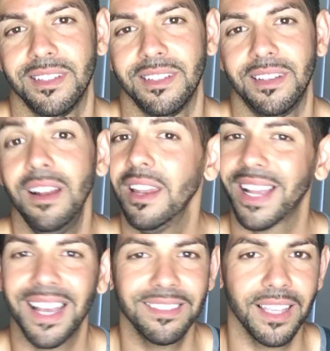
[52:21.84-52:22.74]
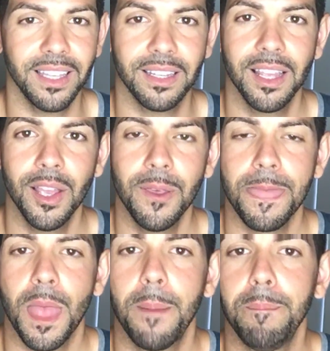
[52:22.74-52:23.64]
Like I said,
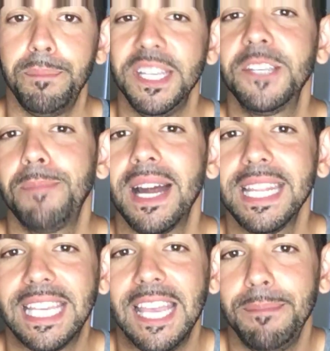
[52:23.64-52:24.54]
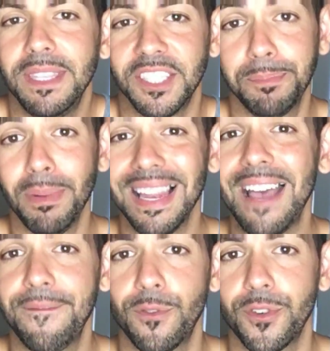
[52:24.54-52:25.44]
Beachbody gave me this
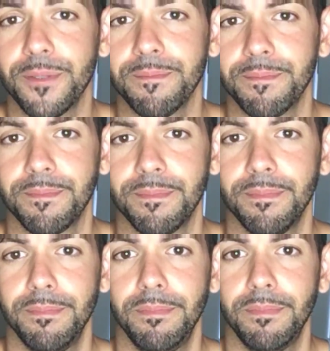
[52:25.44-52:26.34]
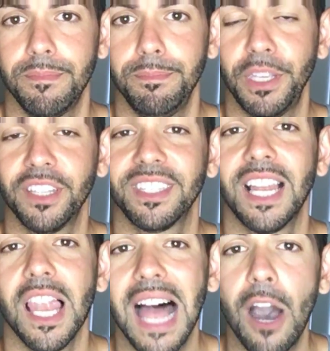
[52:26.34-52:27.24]
platform because it
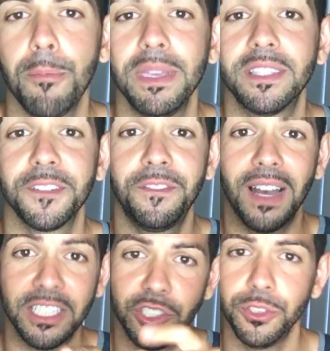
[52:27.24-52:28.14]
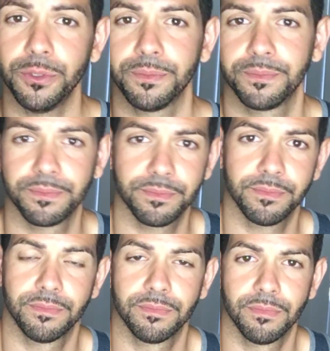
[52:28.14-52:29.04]
allowed me to find you.
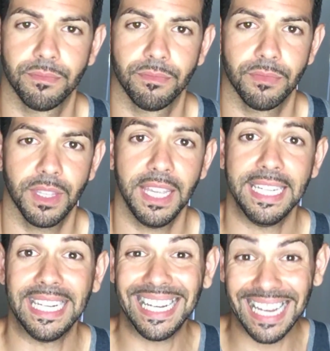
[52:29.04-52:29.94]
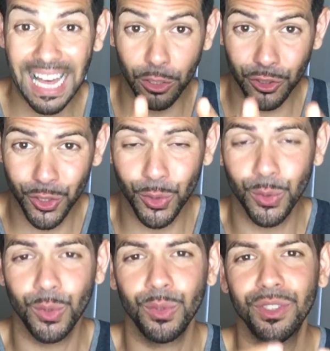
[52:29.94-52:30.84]
And it allowed you
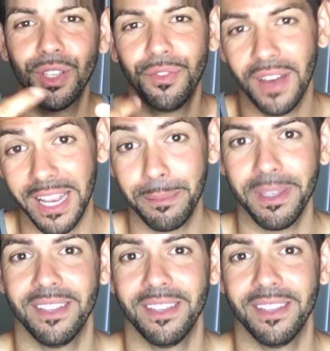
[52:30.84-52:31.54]
to find me.